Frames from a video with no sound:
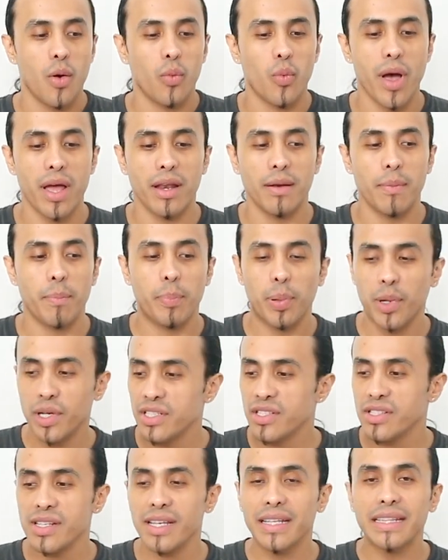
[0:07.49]
When
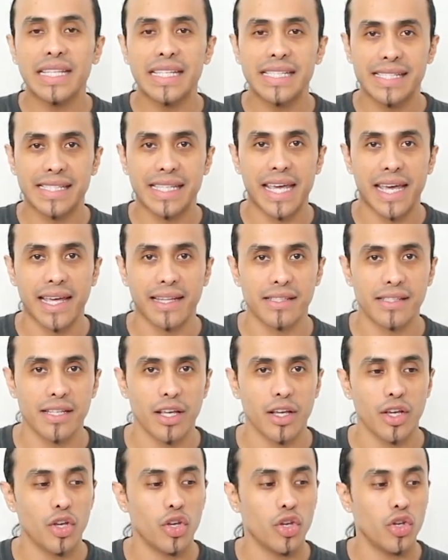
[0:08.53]
purchasing this kit,
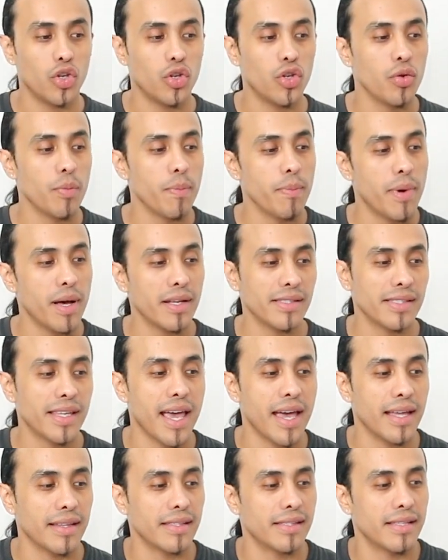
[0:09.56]
you must
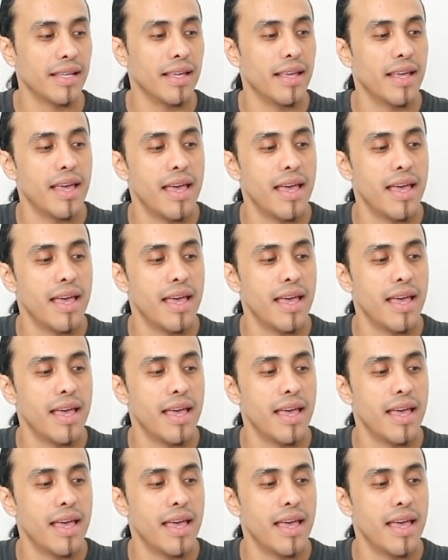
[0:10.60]
get